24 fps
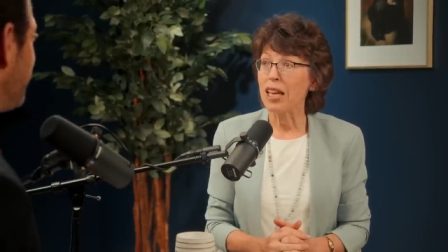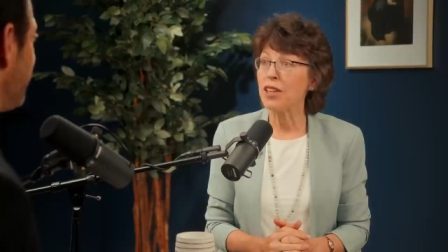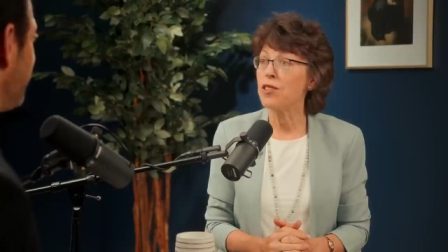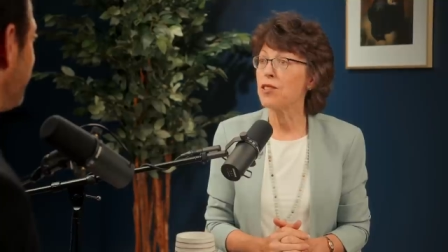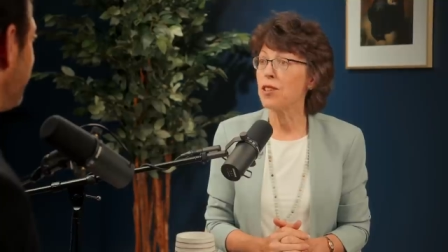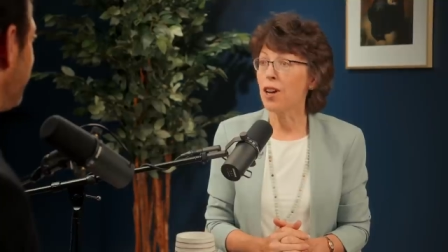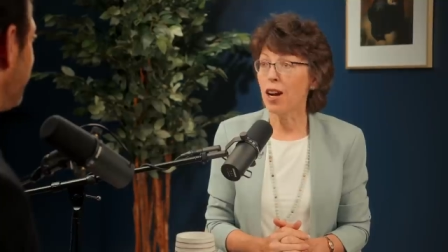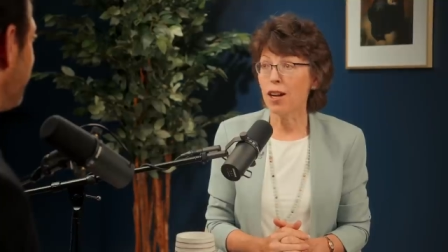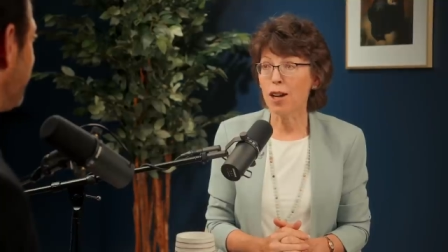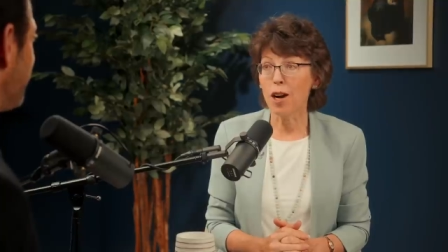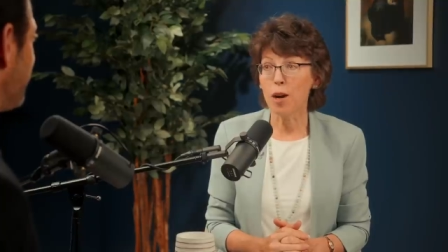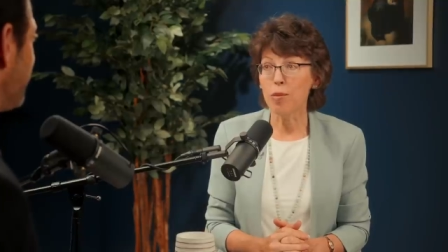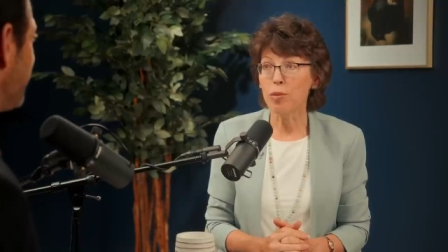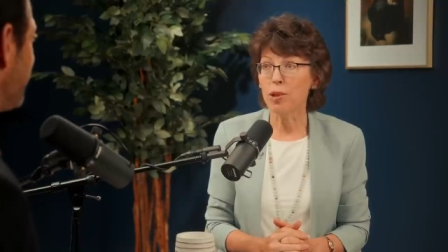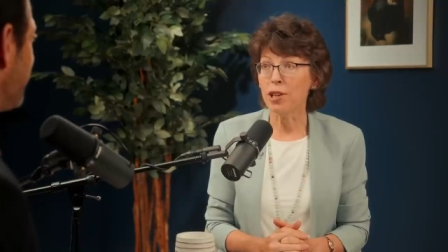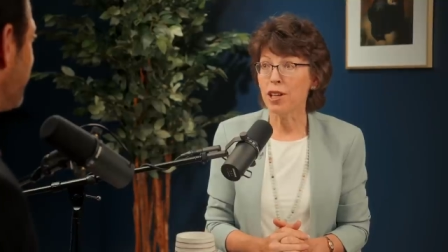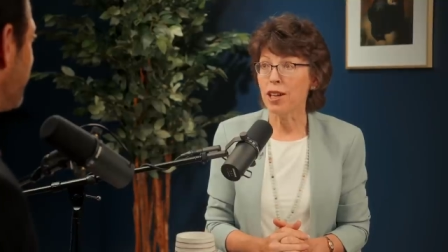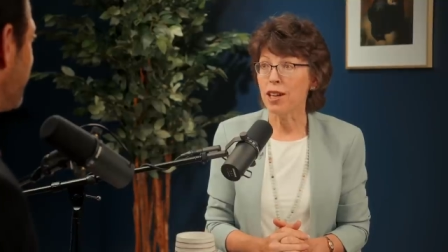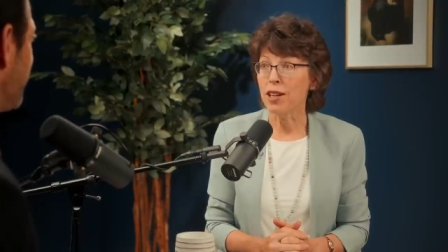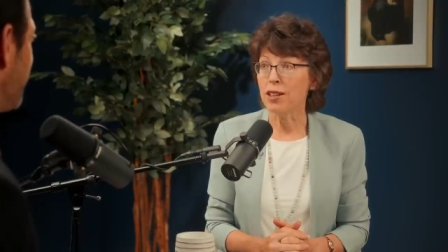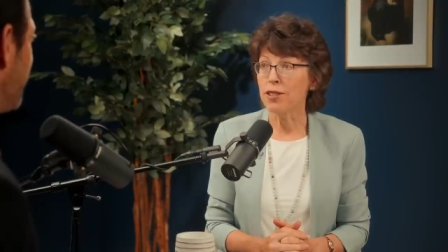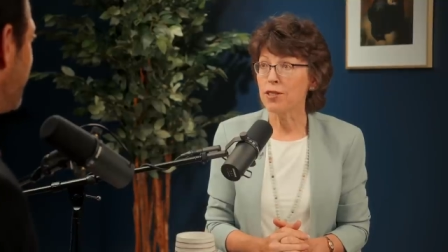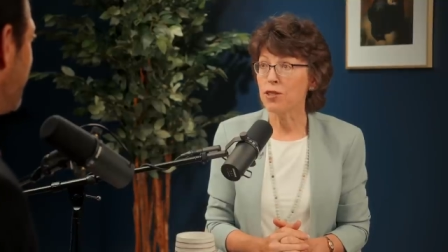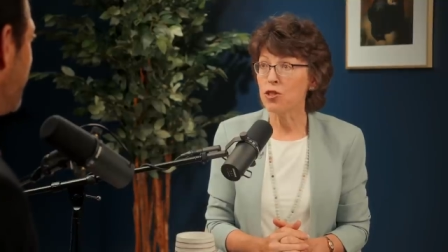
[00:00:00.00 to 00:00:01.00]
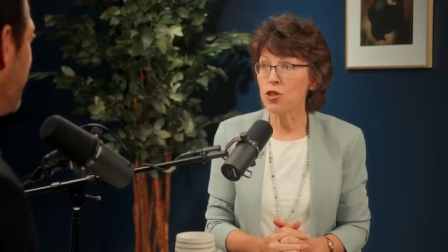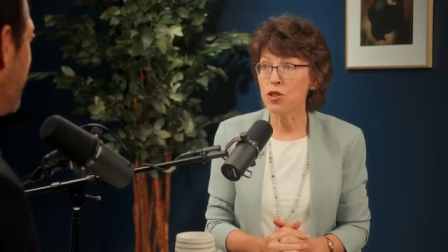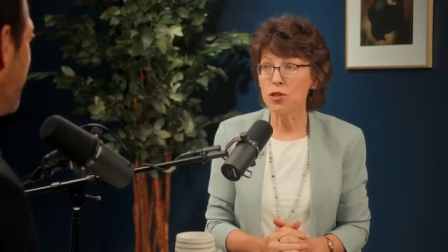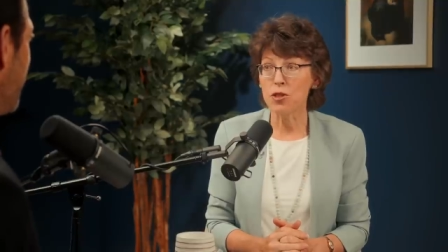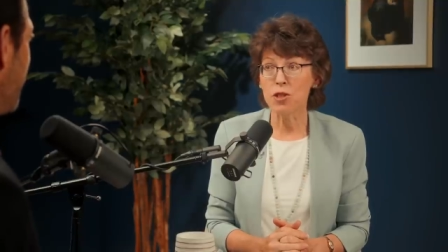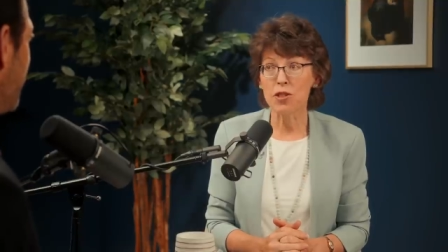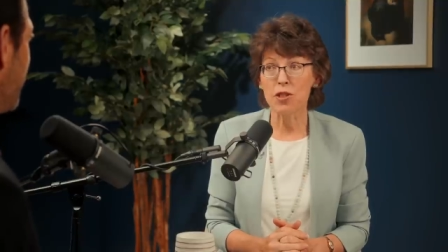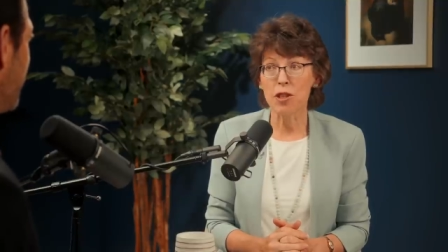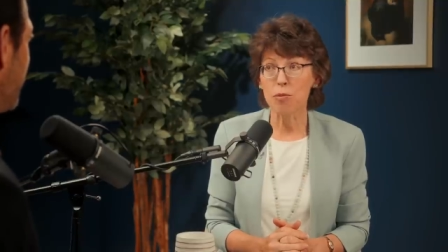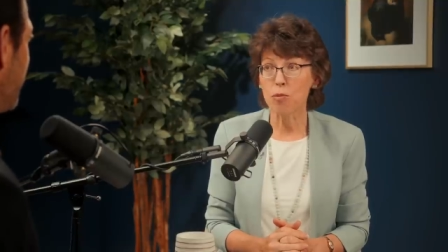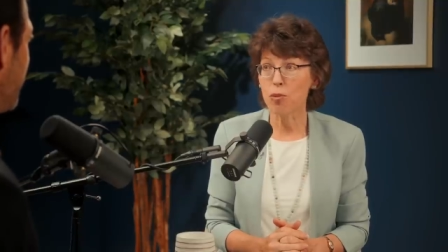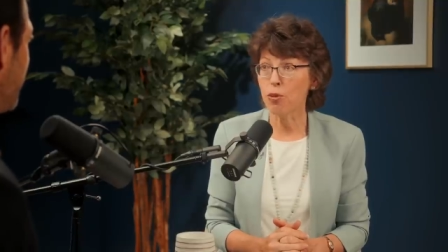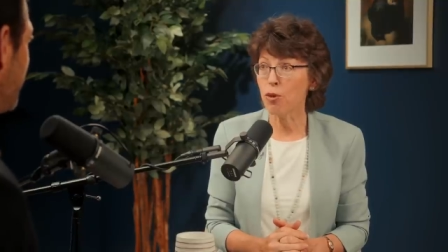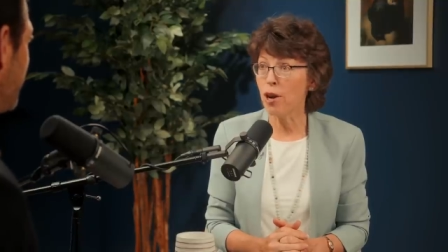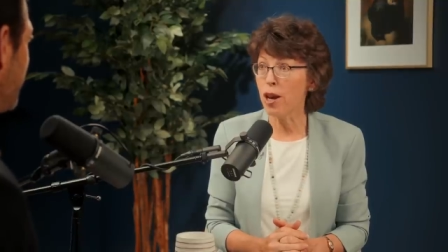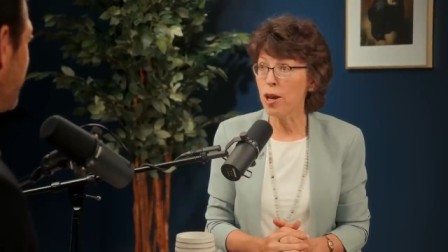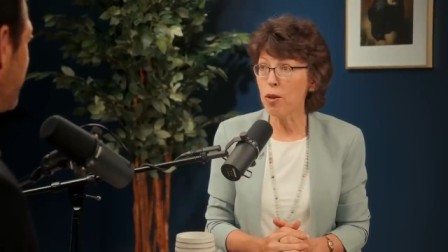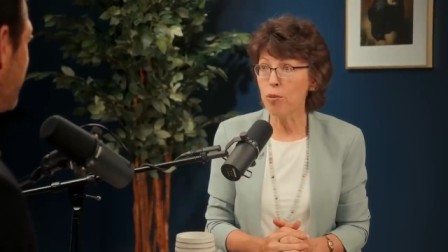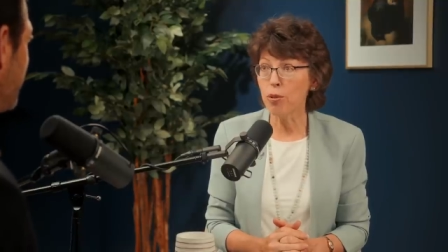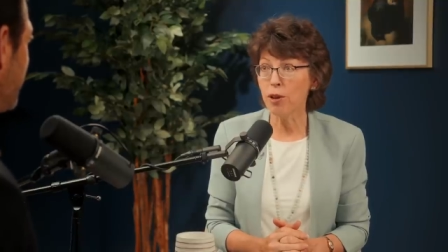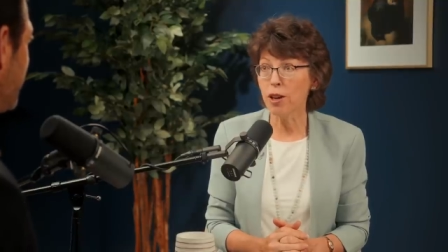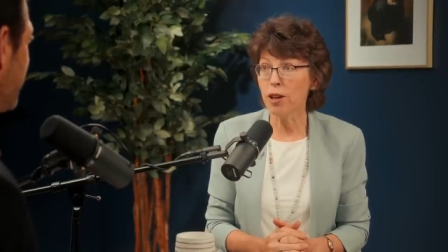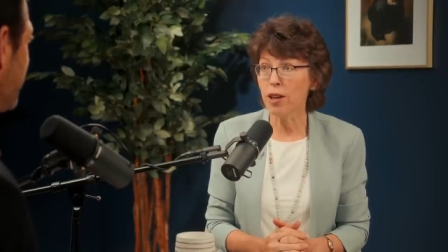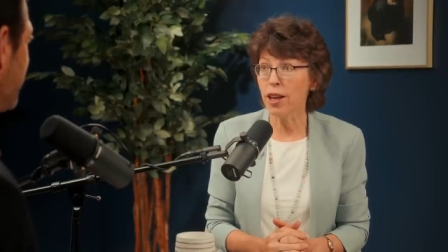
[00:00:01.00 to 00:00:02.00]
It's not complicated. Just sit, pray
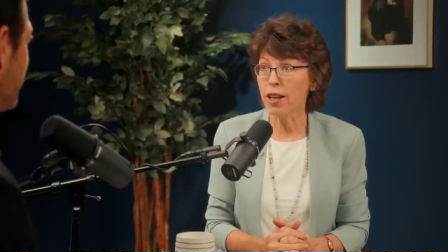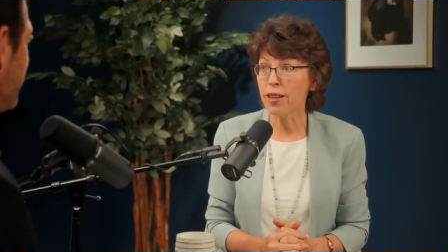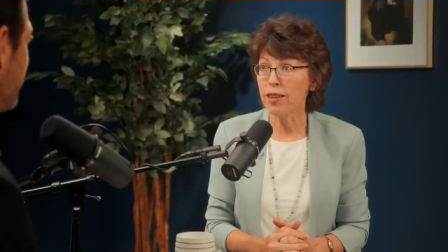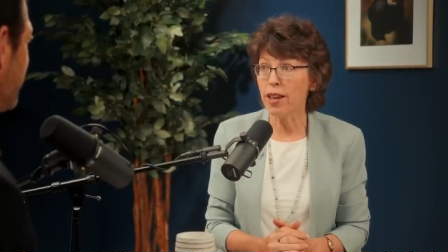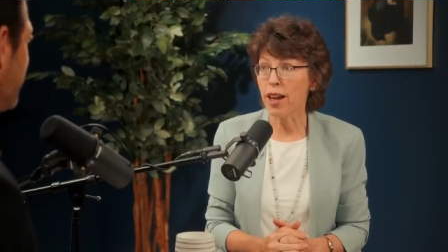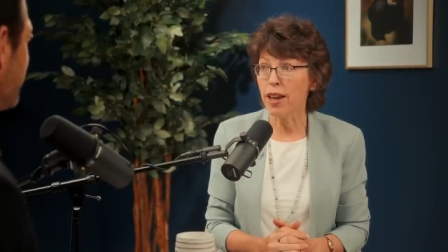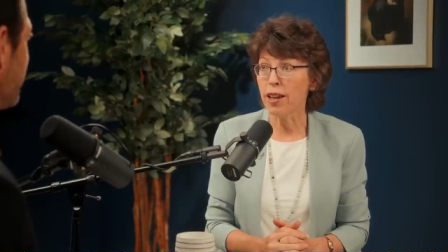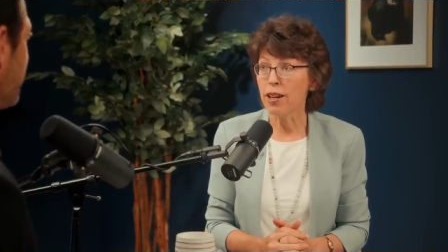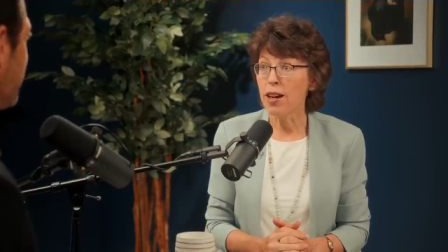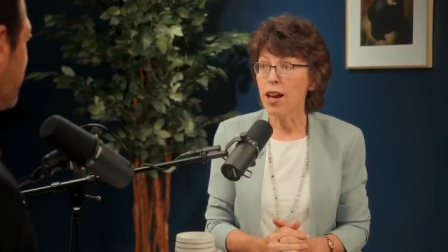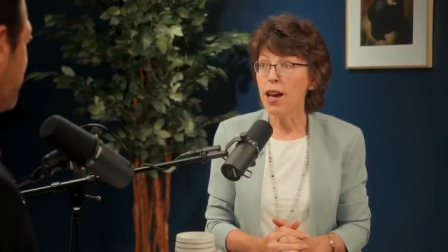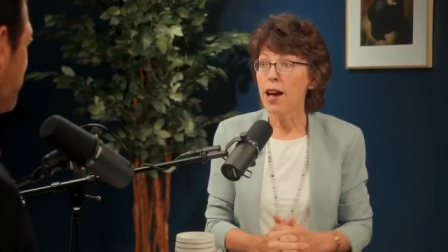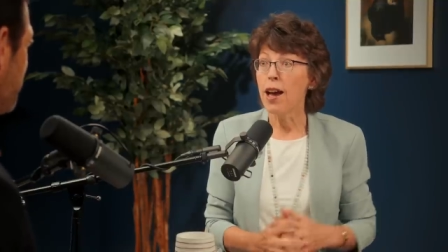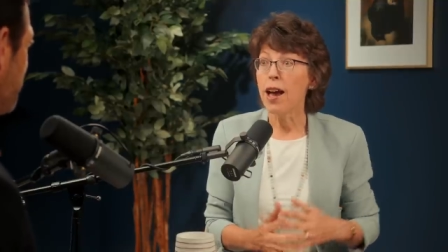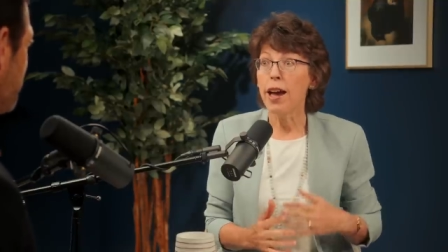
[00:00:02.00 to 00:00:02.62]
a prayer like that,